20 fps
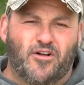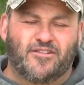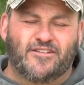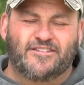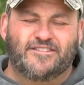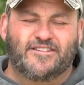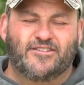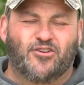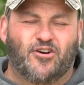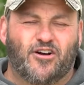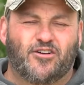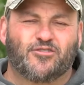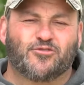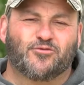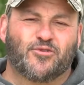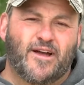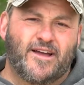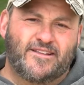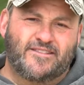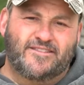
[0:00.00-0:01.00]
and did all the
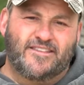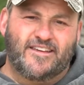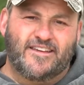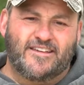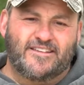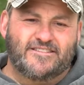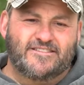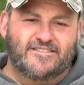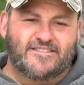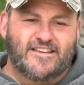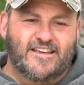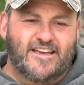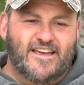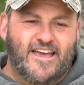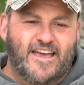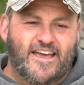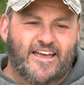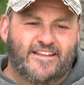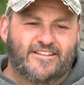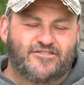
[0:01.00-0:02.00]
right things
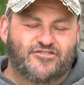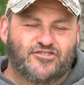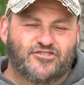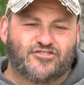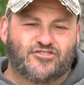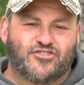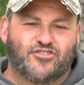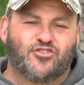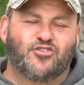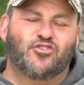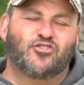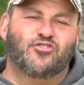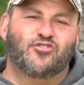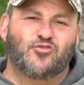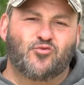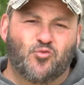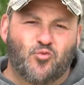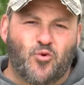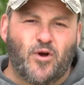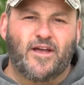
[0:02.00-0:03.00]
and just couldn't
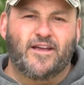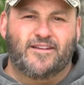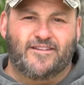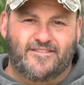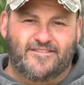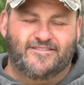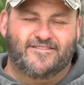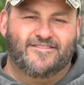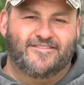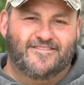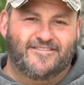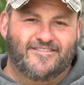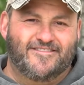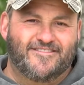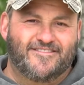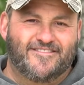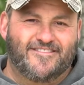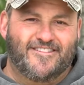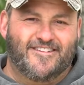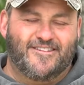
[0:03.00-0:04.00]
wait
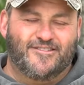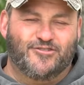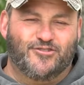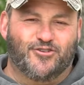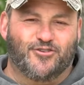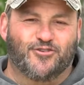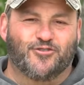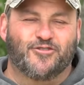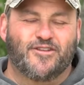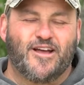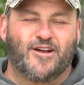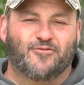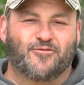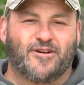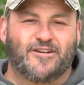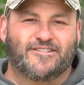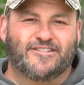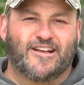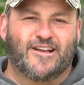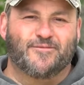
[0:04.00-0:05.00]
to earn that right
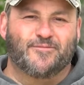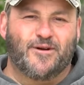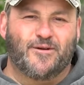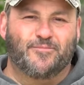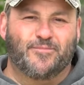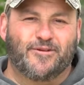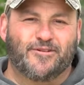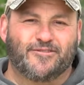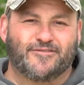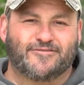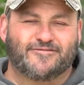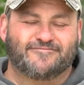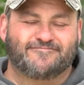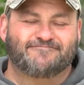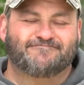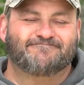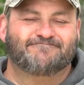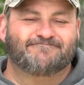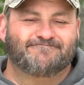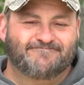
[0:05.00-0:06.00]
to come up here.
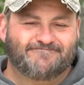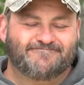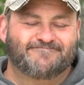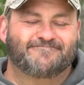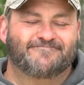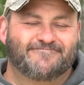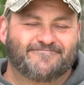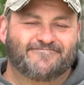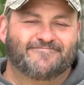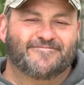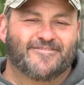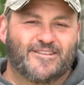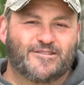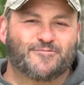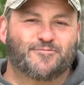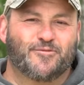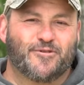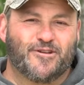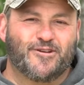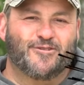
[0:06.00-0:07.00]
That's
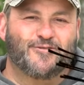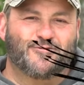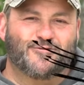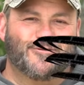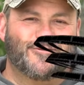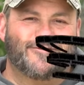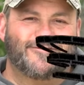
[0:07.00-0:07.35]
pretty cool.